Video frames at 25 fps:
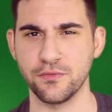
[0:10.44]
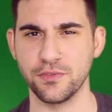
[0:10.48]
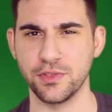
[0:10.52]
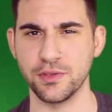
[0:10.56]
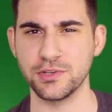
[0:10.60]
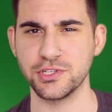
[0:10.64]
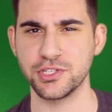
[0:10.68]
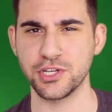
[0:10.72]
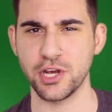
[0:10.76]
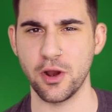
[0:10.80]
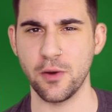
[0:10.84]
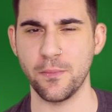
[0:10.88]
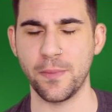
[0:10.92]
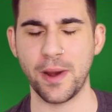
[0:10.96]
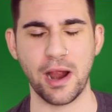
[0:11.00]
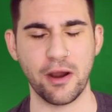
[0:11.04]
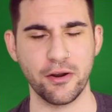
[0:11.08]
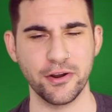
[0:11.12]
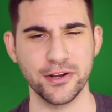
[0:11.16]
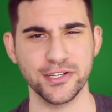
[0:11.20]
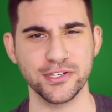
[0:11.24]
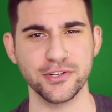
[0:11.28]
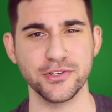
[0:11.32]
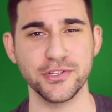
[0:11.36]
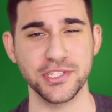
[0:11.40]
of the show Power
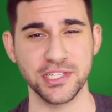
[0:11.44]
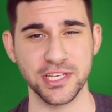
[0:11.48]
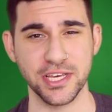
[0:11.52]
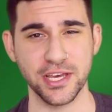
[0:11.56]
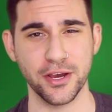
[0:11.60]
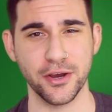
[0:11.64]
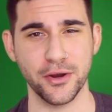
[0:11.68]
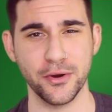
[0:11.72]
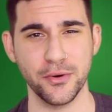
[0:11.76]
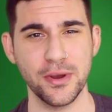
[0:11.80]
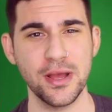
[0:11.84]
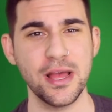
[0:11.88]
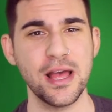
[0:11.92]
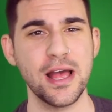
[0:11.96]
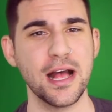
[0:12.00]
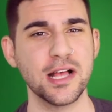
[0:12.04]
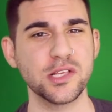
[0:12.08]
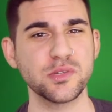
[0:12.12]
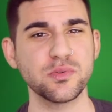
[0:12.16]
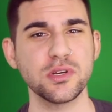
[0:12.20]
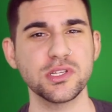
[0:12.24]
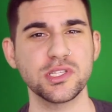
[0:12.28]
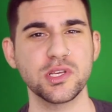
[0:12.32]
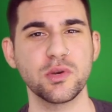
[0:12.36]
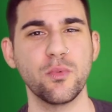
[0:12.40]
Rangers Zeo,
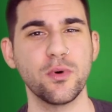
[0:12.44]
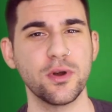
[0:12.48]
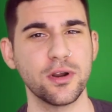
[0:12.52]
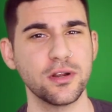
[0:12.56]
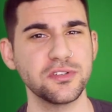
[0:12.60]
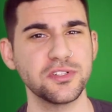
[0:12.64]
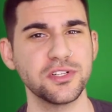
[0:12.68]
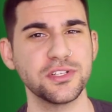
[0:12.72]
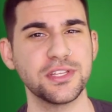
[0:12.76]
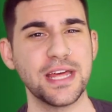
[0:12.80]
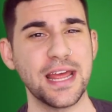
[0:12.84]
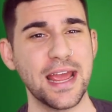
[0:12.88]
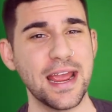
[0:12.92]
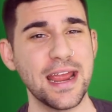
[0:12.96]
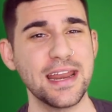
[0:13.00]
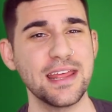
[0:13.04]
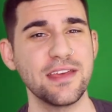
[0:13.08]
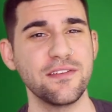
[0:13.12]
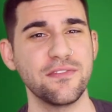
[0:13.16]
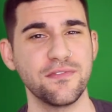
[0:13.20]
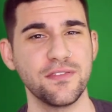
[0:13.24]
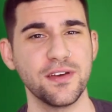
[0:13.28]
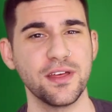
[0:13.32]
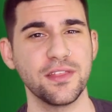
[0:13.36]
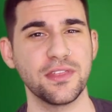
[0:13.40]
as well as the
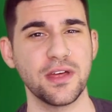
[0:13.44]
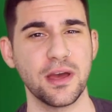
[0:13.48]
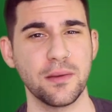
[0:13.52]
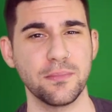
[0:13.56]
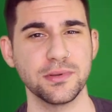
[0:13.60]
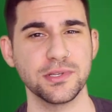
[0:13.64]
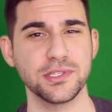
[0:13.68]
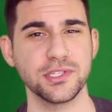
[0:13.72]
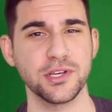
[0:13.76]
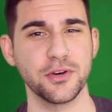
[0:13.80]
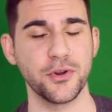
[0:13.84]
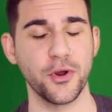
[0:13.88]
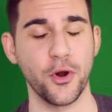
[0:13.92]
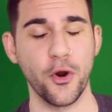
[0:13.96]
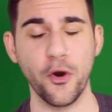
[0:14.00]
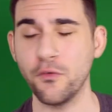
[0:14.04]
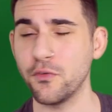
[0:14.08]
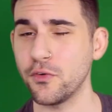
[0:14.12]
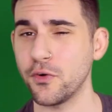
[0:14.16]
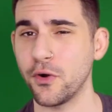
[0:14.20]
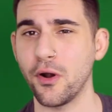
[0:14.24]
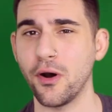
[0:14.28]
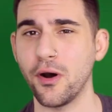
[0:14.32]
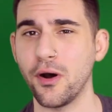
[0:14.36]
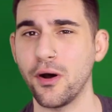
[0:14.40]
185th episode
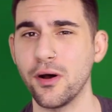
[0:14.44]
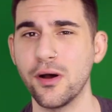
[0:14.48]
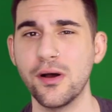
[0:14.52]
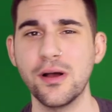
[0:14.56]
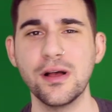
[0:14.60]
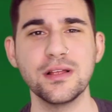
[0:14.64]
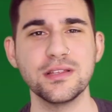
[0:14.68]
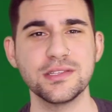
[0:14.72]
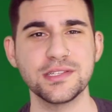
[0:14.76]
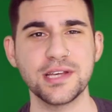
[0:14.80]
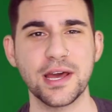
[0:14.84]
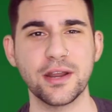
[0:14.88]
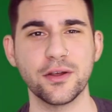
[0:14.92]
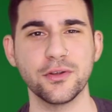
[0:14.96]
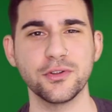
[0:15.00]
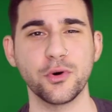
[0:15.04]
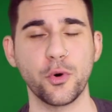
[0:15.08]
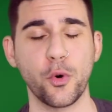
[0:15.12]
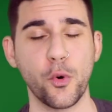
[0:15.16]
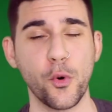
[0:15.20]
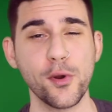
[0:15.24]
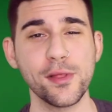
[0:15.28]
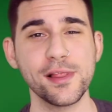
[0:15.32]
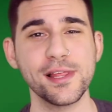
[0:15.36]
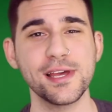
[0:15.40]
overall, titled
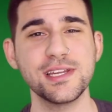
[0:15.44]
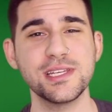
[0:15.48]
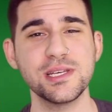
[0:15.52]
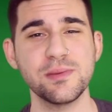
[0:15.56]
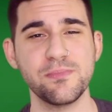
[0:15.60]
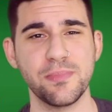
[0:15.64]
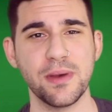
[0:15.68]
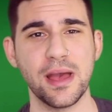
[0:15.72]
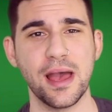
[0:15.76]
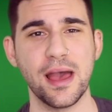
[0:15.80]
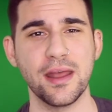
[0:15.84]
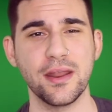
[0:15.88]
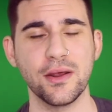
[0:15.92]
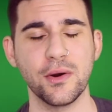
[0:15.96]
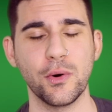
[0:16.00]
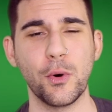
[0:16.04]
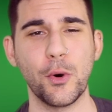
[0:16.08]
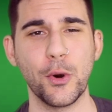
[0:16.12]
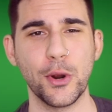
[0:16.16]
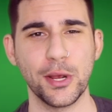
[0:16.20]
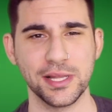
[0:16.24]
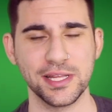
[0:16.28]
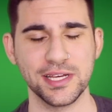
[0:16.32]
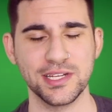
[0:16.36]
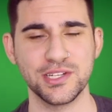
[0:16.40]
Oily to Bed,
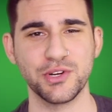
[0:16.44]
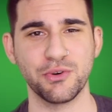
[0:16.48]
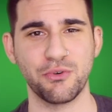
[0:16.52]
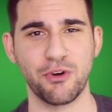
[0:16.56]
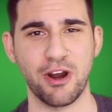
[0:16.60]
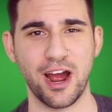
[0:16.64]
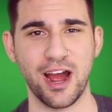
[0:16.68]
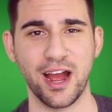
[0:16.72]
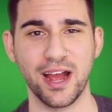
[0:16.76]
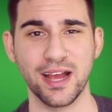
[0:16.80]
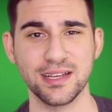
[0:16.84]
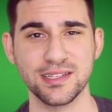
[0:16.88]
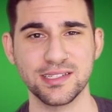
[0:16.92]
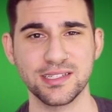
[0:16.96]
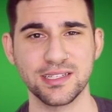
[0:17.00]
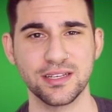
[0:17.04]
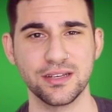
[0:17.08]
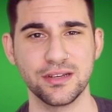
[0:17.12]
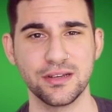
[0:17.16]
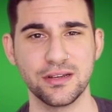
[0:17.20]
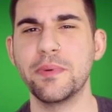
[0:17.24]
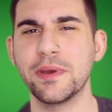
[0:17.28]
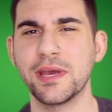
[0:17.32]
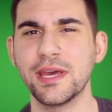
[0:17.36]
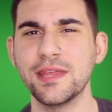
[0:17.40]
Oily to Rise.
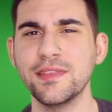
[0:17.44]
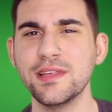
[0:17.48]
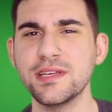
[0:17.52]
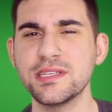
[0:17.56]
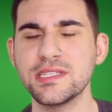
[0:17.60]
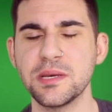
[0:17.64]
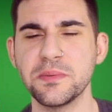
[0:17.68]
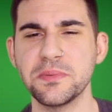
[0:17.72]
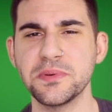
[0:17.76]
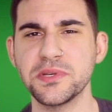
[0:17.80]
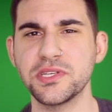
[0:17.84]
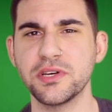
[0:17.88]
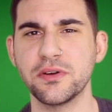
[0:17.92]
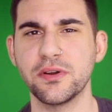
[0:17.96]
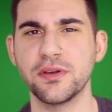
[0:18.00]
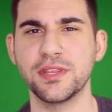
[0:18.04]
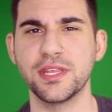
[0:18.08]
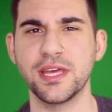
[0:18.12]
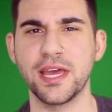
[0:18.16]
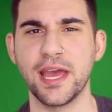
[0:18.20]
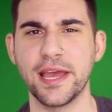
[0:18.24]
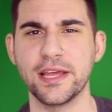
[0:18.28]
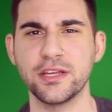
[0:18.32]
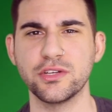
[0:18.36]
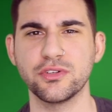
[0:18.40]
We begin this episode at
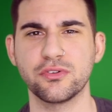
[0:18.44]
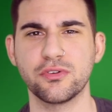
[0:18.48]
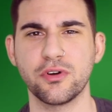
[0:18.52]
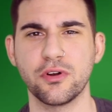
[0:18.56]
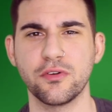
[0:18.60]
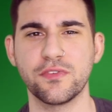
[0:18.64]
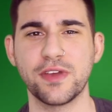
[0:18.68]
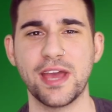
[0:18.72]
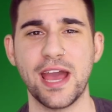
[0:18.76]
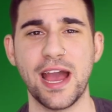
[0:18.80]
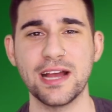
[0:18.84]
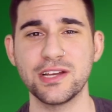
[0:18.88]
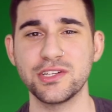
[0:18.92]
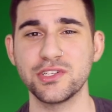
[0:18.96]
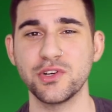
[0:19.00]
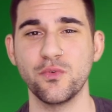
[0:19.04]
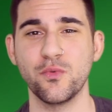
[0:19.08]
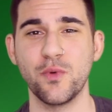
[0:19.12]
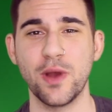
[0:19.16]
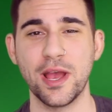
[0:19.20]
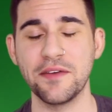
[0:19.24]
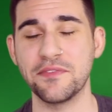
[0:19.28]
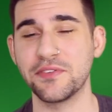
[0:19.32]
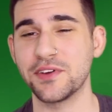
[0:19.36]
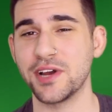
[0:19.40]
the Angel Grove
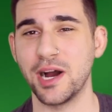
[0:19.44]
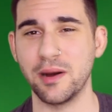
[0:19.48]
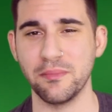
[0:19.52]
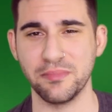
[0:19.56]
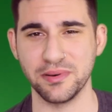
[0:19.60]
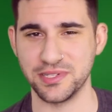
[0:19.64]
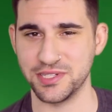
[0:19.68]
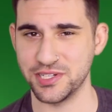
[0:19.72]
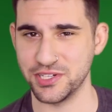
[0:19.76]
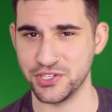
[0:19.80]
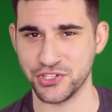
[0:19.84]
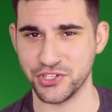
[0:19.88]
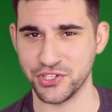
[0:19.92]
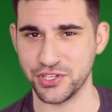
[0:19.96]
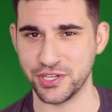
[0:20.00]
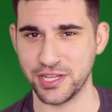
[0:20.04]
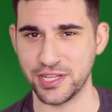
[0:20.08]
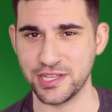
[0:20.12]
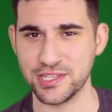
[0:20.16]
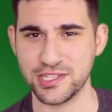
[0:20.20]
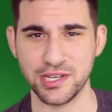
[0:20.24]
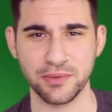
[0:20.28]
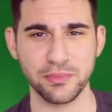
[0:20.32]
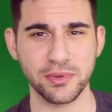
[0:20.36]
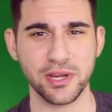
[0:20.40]
catch-a-wave competition,
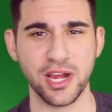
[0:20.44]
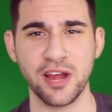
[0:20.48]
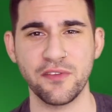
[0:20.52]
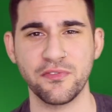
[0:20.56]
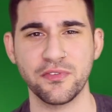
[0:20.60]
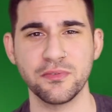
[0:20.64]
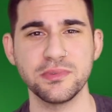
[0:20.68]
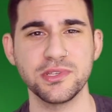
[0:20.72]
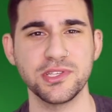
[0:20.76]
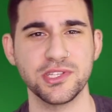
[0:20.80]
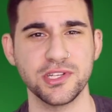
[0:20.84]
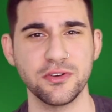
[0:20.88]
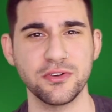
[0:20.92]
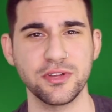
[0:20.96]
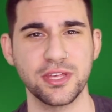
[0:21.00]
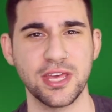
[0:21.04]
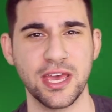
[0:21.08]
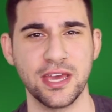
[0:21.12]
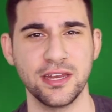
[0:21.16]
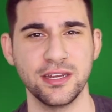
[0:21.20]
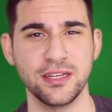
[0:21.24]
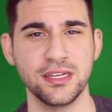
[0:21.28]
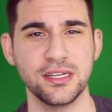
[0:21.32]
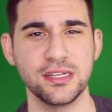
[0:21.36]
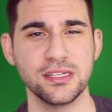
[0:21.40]
and some guy from Stone
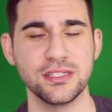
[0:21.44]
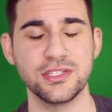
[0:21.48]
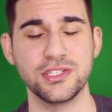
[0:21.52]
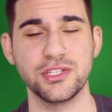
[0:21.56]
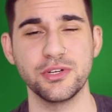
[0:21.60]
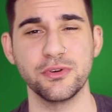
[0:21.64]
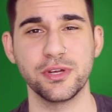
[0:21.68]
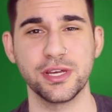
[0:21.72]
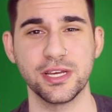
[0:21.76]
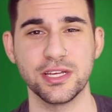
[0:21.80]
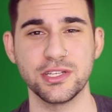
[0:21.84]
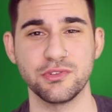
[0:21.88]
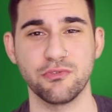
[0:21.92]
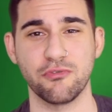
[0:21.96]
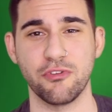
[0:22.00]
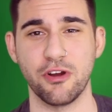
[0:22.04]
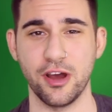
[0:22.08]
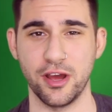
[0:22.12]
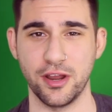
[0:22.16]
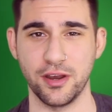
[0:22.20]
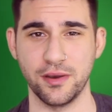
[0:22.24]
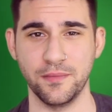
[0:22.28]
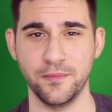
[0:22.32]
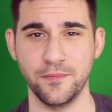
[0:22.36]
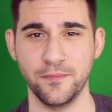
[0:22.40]
Canyon is doing his
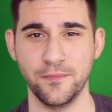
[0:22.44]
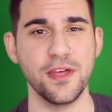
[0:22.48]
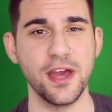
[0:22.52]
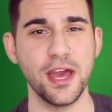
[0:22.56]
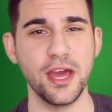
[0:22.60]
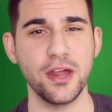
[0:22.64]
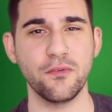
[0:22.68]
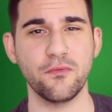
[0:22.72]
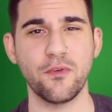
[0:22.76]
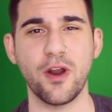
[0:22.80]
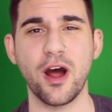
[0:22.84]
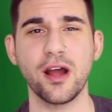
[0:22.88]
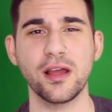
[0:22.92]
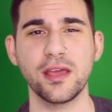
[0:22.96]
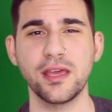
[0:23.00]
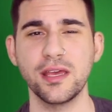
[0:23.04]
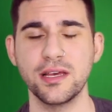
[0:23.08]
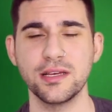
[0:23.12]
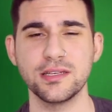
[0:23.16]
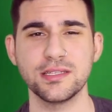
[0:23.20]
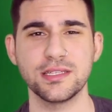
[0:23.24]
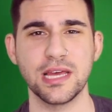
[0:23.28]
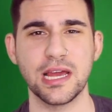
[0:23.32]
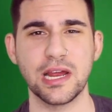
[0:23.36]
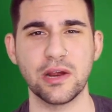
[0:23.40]
run. Then Rocky
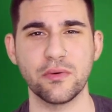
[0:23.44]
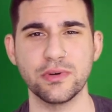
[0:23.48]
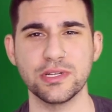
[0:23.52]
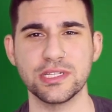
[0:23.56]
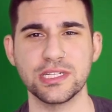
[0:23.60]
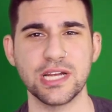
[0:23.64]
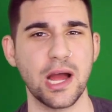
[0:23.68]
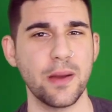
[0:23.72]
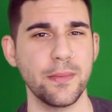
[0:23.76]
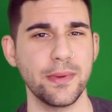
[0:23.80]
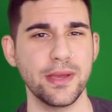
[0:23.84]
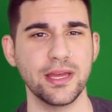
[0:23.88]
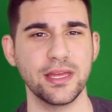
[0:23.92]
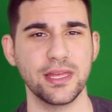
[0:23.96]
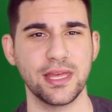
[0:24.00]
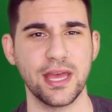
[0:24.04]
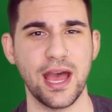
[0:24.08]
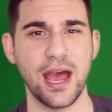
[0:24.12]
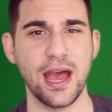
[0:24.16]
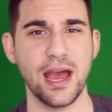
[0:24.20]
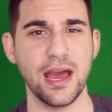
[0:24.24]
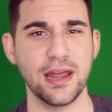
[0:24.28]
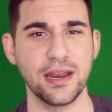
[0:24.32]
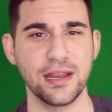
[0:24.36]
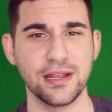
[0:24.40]
is there with Tommy and
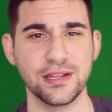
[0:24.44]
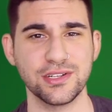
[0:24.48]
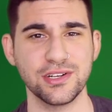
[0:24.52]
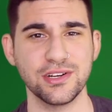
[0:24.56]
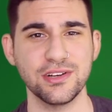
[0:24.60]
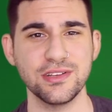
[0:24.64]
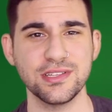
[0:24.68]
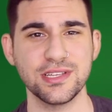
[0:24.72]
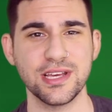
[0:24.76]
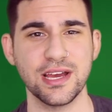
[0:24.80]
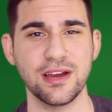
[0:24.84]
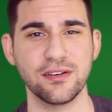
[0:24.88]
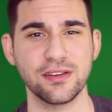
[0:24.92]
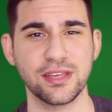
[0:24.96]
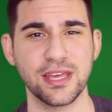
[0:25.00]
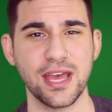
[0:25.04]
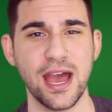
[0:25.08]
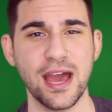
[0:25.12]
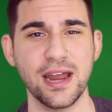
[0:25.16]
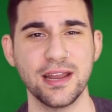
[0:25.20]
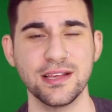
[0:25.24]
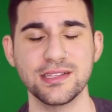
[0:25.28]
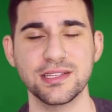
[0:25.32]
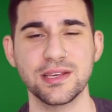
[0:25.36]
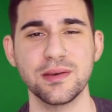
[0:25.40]
Kat, and it turns out
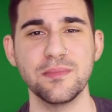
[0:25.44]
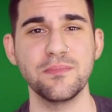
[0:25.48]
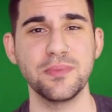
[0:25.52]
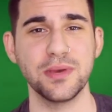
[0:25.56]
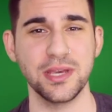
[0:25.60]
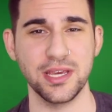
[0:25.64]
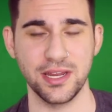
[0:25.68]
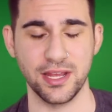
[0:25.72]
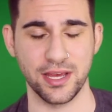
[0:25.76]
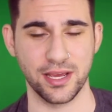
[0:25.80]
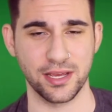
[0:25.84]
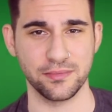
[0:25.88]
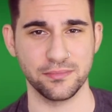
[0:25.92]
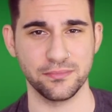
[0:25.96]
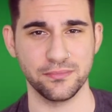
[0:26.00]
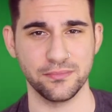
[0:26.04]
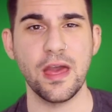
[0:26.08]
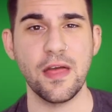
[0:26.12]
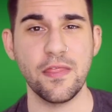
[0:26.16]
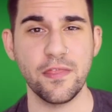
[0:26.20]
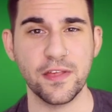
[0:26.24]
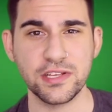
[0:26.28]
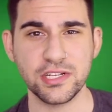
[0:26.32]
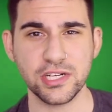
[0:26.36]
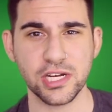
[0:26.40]
Kat is competing.
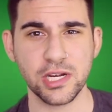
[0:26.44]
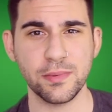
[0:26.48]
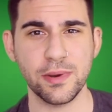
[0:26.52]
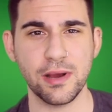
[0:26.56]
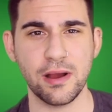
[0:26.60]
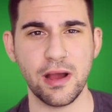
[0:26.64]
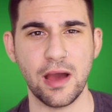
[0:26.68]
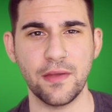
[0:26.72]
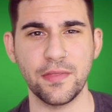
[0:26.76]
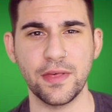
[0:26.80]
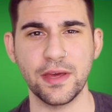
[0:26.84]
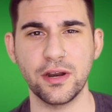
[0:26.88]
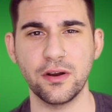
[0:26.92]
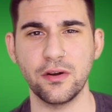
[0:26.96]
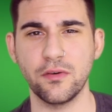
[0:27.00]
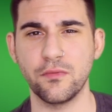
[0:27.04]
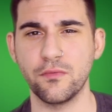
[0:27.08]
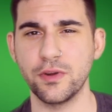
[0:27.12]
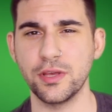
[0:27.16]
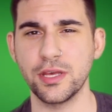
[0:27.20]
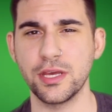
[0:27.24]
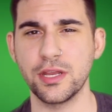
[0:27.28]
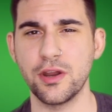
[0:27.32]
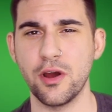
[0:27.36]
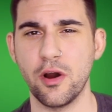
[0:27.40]
They talk about how they don't
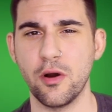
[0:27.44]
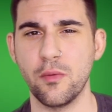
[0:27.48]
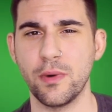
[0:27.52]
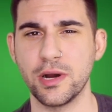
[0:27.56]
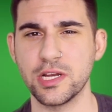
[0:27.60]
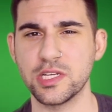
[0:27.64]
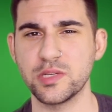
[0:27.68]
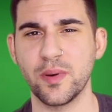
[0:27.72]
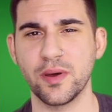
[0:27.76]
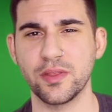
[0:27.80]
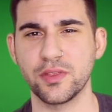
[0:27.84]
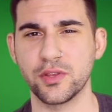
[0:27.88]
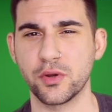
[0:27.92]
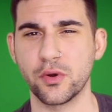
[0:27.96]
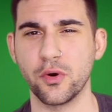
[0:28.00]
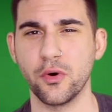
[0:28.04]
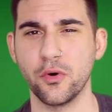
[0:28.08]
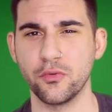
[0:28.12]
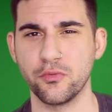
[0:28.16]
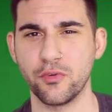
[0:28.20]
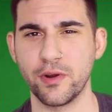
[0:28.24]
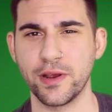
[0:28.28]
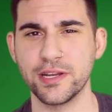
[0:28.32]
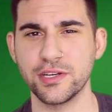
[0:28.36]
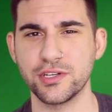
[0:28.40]
really know much about the
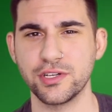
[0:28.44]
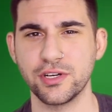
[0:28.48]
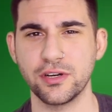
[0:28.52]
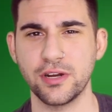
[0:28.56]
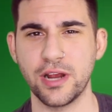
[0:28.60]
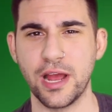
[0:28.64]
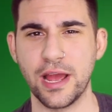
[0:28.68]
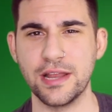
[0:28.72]
Gold Ranger,